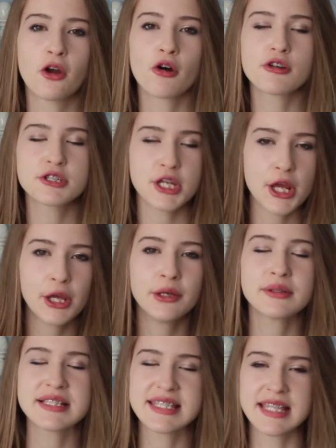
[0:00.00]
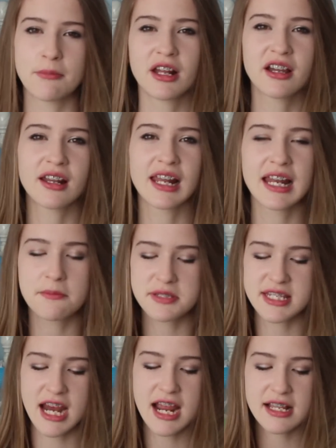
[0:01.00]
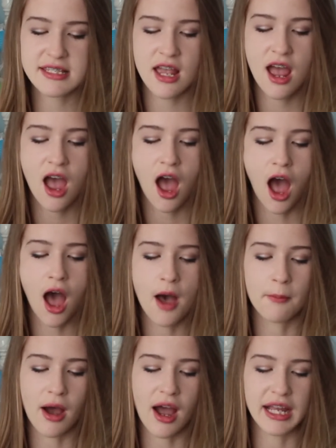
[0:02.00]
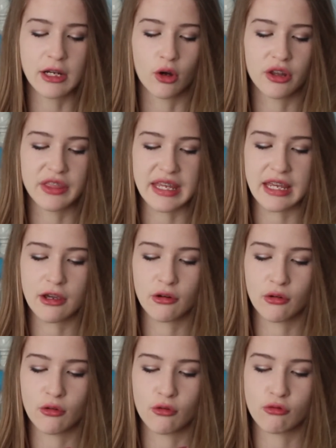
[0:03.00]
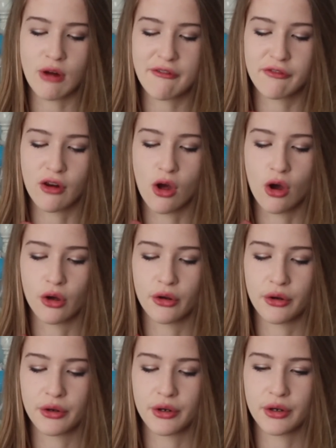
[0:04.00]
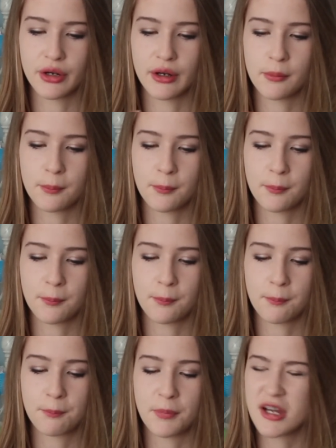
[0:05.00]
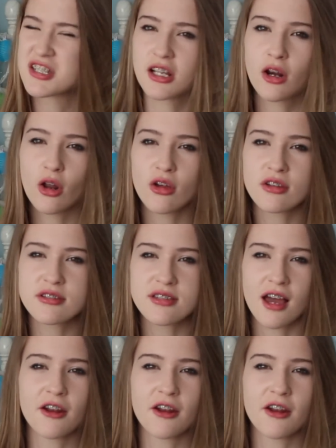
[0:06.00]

I got two similar colour lipsticks. I got the Revlon Butter Gloss,